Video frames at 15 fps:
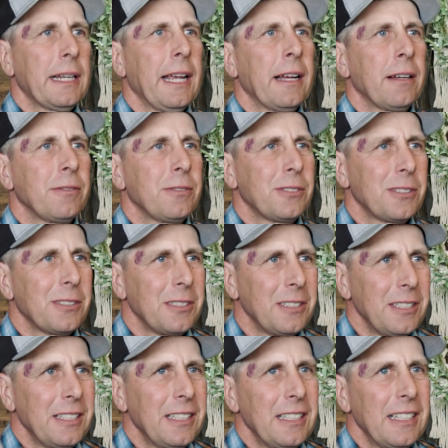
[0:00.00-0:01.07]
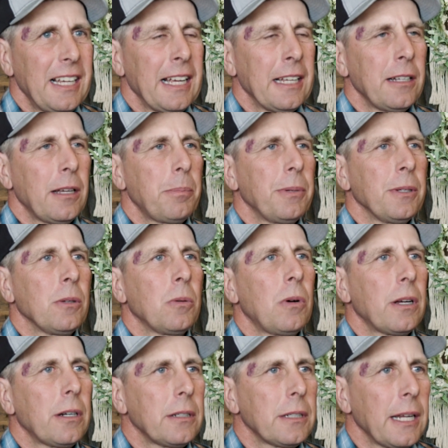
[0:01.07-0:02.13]
calves end up in the
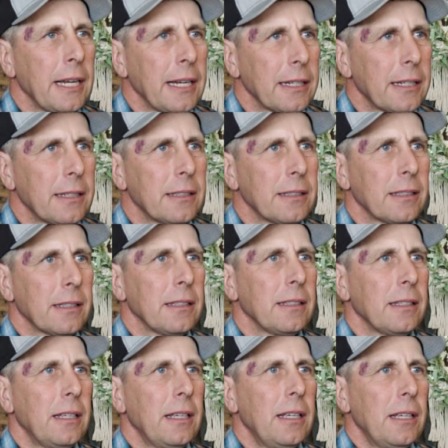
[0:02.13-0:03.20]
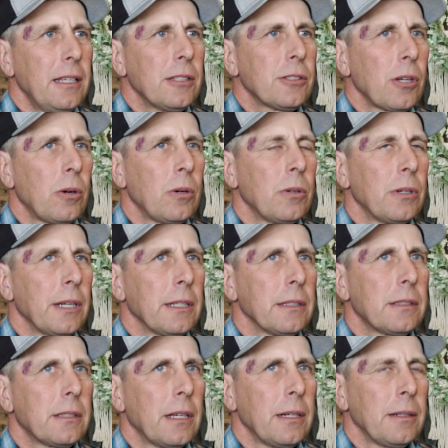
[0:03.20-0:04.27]
water tank. So
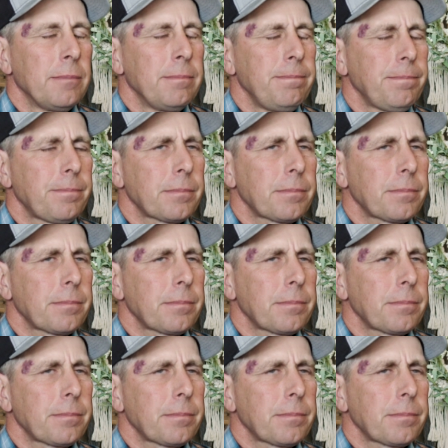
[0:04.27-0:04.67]
it's I